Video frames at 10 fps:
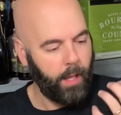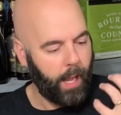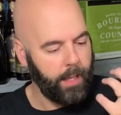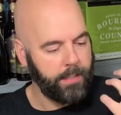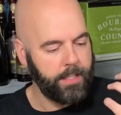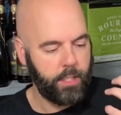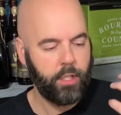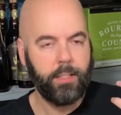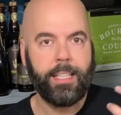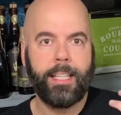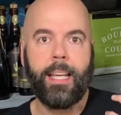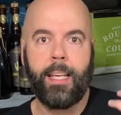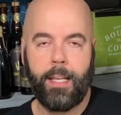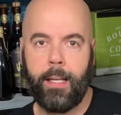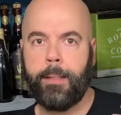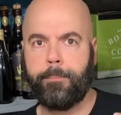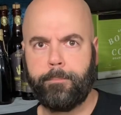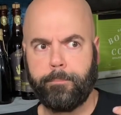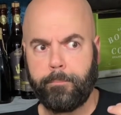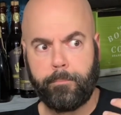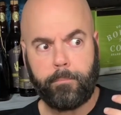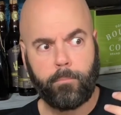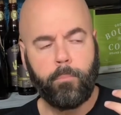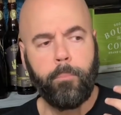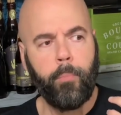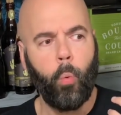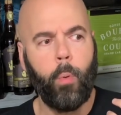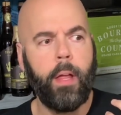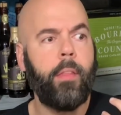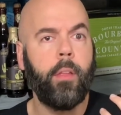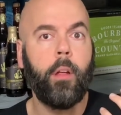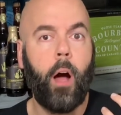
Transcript: I initially get hit with